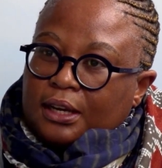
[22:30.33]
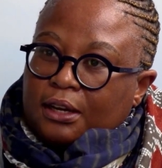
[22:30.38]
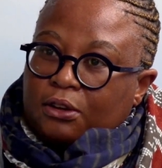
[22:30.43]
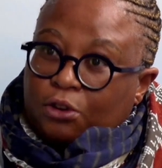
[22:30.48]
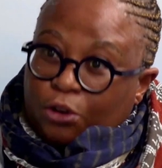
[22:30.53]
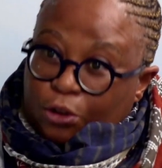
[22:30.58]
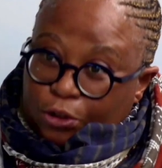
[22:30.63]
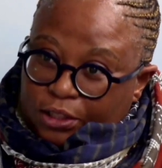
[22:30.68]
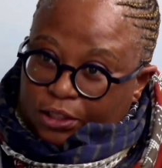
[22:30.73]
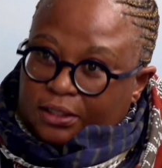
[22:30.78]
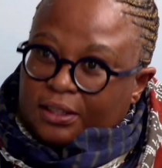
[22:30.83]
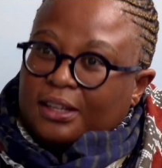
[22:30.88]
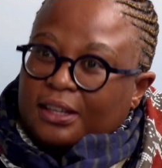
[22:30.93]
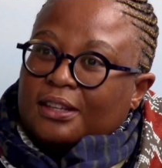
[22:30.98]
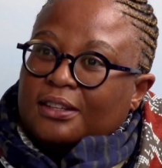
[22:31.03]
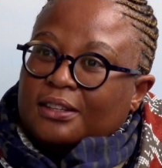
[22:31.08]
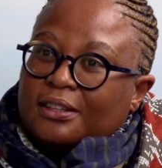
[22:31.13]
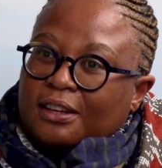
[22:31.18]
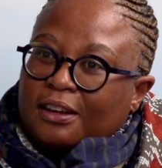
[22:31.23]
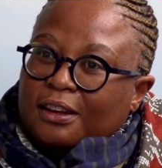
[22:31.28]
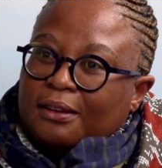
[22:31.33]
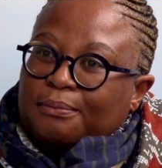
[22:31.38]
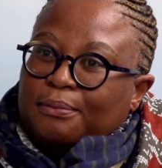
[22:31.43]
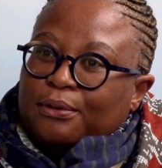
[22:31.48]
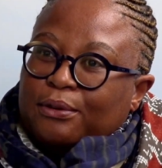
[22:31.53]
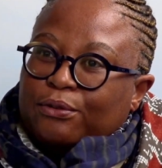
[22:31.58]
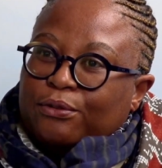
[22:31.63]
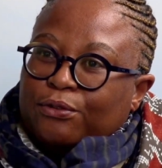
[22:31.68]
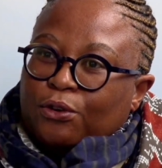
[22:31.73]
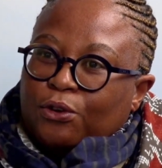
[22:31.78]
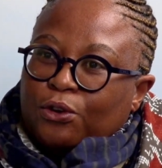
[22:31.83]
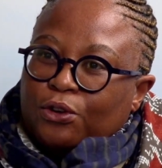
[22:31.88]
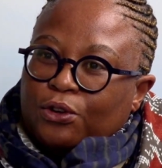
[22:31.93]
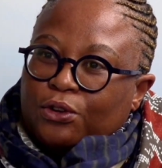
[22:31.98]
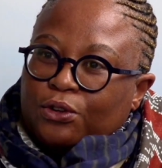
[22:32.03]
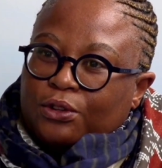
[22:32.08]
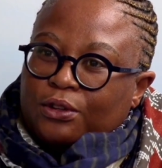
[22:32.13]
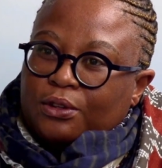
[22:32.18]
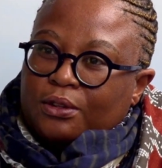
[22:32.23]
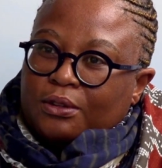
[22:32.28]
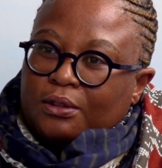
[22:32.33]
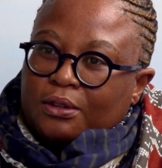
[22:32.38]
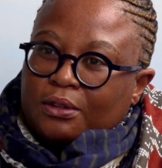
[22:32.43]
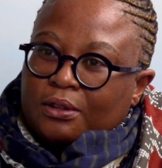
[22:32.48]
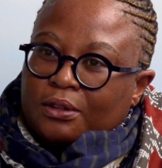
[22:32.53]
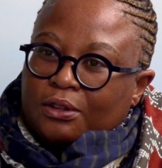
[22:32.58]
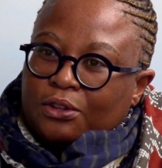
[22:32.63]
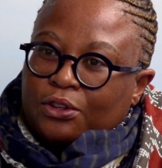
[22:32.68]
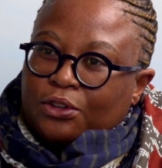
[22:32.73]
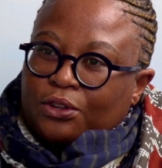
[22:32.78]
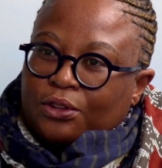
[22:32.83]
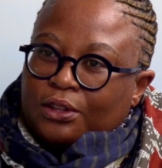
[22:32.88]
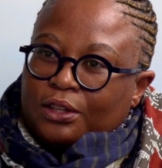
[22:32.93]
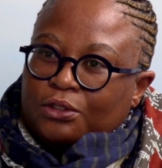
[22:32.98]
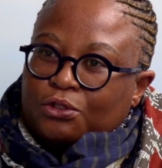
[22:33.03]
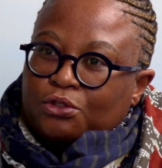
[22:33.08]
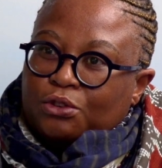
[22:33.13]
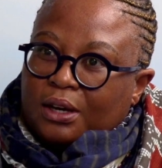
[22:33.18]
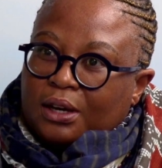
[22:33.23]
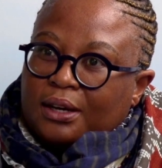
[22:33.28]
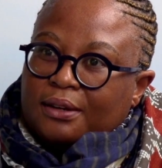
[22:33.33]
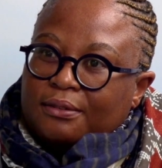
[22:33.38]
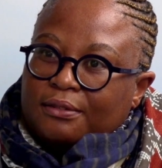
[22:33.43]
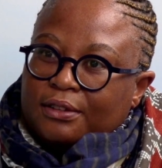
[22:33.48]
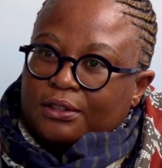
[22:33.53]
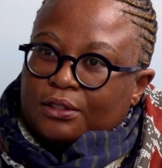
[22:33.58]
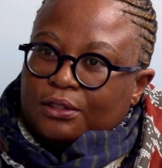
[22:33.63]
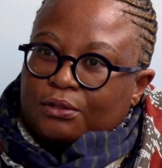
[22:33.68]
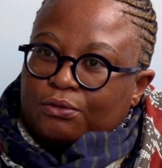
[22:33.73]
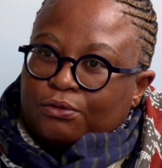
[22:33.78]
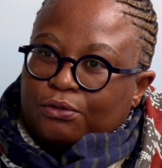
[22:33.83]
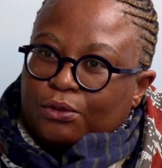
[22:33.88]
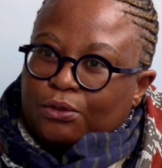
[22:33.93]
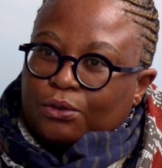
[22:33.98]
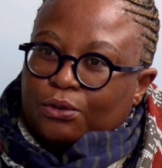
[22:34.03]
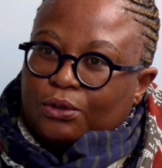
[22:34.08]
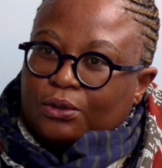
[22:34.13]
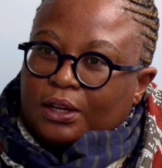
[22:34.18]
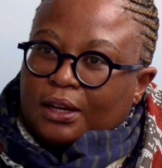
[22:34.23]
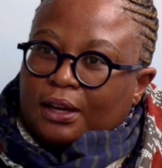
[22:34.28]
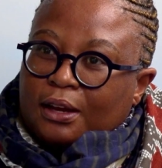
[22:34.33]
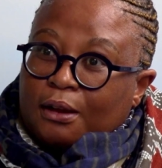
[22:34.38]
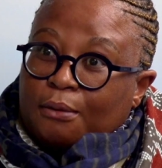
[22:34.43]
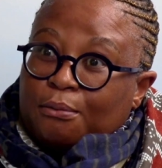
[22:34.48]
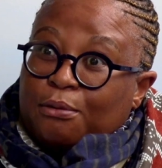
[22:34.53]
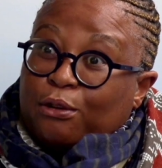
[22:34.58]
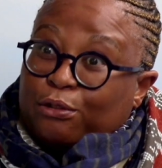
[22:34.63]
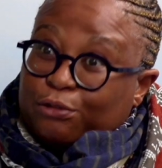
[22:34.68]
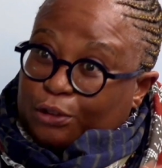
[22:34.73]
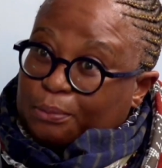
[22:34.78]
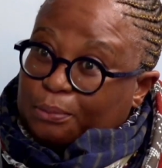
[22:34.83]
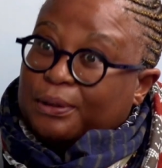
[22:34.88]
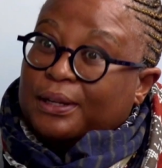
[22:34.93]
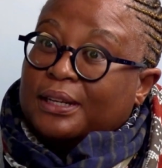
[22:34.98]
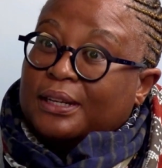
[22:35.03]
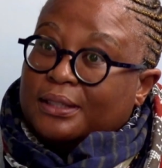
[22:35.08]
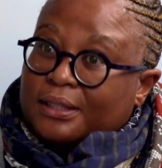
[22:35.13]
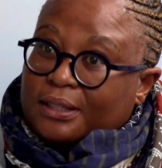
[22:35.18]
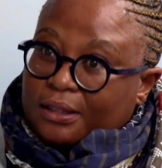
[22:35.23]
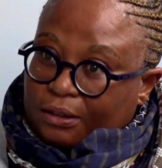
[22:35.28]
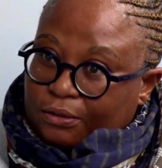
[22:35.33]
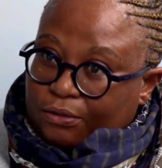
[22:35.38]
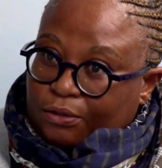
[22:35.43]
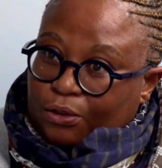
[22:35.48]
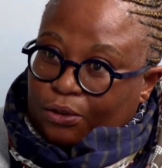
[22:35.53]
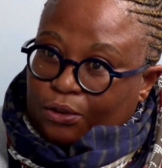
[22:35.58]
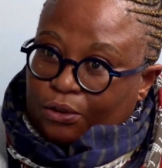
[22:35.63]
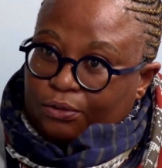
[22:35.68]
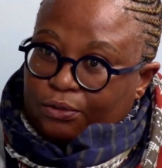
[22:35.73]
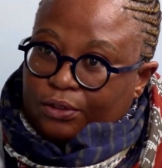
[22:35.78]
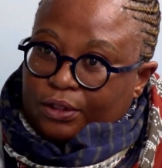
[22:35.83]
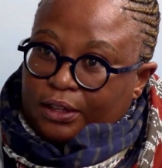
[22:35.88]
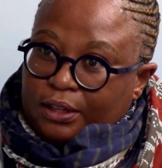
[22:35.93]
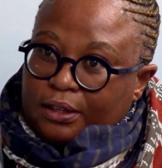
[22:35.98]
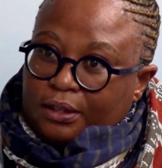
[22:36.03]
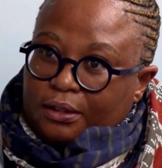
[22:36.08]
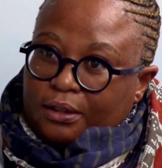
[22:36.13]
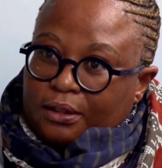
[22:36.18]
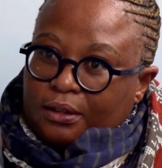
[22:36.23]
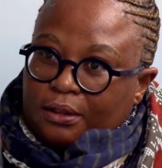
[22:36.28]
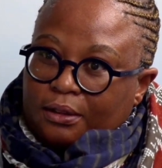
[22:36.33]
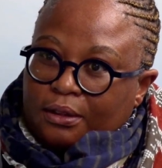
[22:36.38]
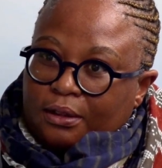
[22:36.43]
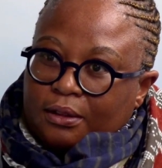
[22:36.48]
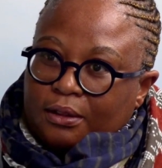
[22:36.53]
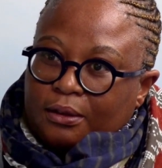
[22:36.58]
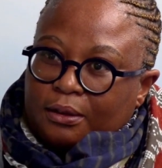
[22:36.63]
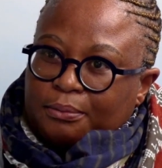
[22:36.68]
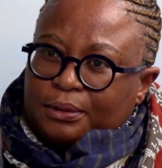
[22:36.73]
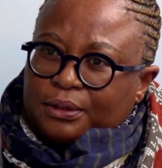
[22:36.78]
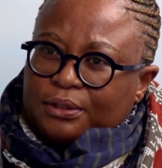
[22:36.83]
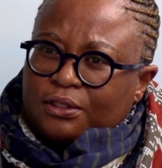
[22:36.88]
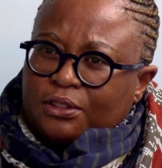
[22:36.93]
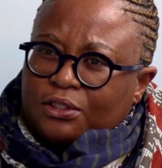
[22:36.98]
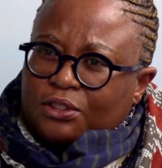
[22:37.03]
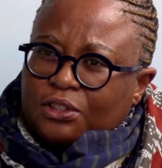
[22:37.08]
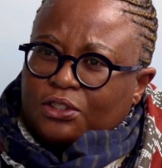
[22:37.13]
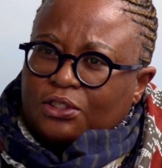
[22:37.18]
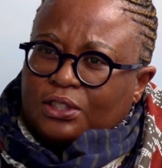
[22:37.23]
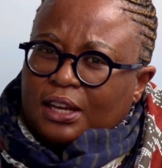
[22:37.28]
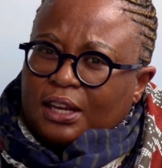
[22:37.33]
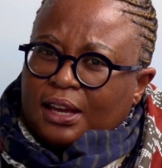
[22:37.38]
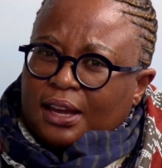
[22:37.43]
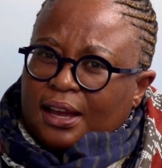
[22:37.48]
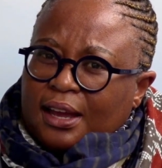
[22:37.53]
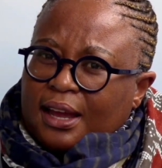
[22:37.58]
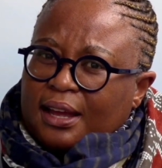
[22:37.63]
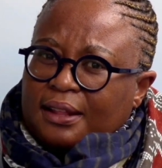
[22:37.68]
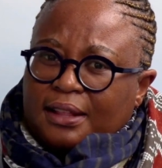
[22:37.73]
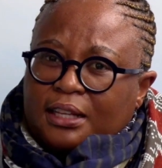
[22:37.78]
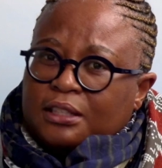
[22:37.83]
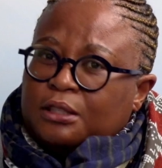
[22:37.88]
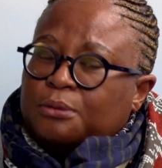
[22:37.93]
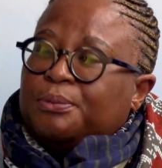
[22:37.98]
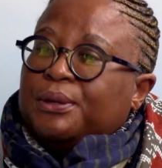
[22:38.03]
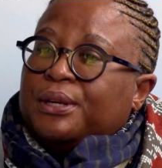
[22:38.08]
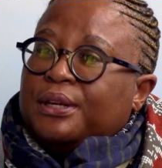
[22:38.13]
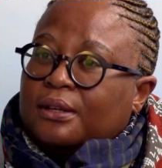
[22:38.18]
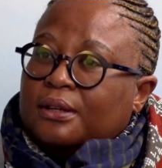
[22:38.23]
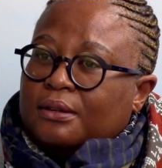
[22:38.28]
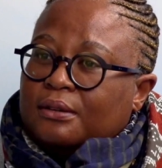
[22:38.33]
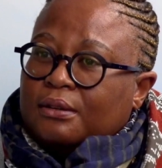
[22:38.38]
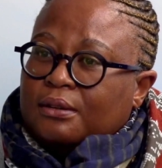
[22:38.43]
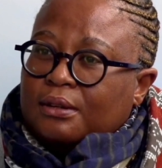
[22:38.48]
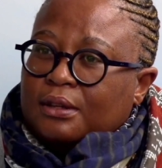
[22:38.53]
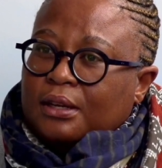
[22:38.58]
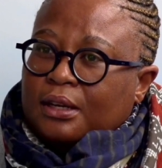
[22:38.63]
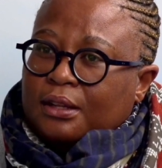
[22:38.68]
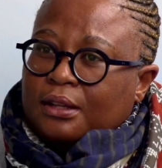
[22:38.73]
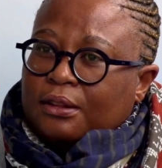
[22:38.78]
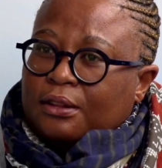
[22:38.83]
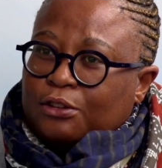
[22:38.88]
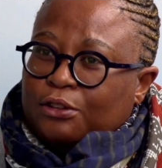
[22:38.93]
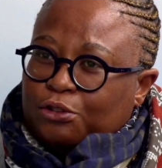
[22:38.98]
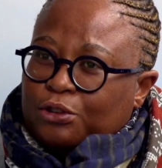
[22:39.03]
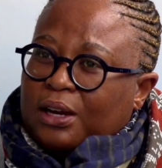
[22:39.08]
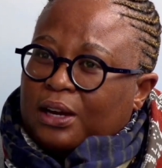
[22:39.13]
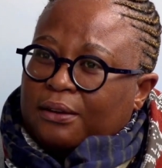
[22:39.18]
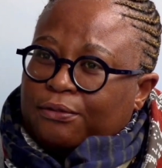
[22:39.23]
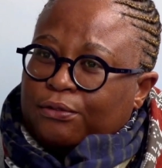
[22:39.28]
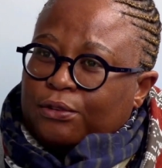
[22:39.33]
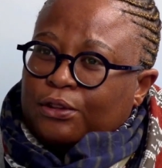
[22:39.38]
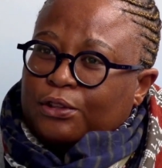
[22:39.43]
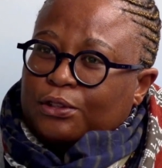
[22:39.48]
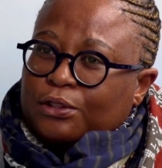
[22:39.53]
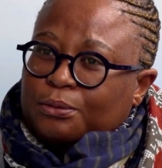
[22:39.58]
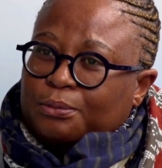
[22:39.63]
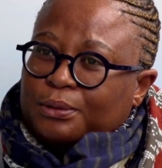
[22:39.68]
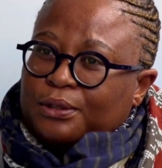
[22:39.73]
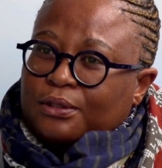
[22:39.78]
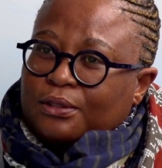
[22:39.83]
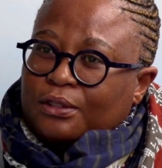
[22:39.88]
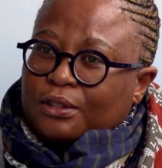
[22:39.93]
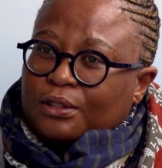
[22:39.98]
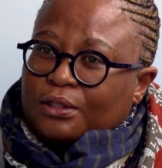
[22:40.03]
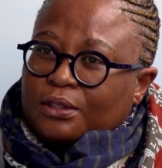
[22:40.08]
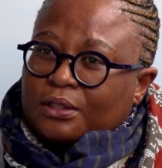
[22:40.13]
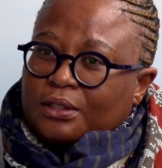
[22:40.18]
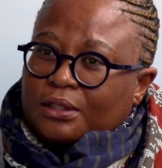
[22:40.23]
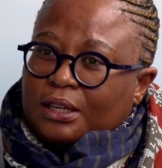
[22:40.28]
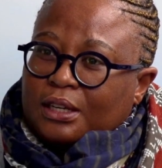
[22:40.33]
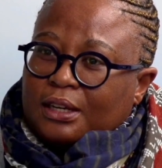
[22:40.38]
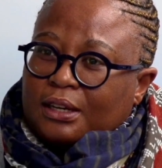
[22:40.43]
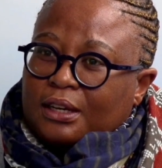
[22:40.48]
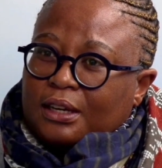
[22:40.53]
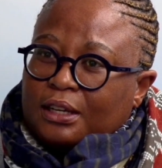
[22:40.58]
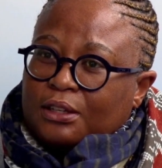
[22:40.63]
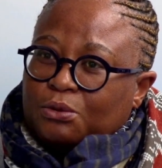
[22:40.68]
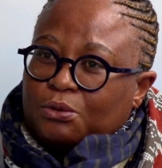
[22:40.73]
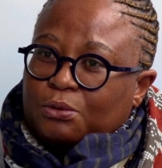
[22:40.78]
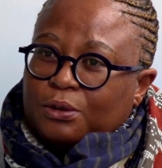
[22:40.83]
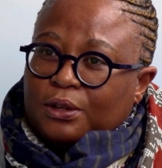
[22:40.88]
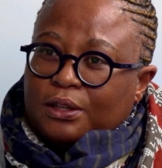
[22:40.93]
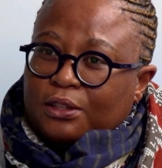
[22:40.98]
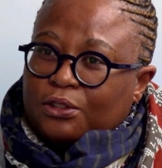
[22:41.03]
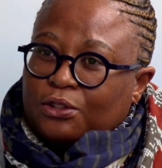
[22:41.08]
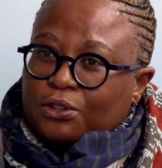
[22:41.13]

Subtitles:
across the entire portfolio, the drivers for profitability of all of their businesses, and that's been the drive for this business as well.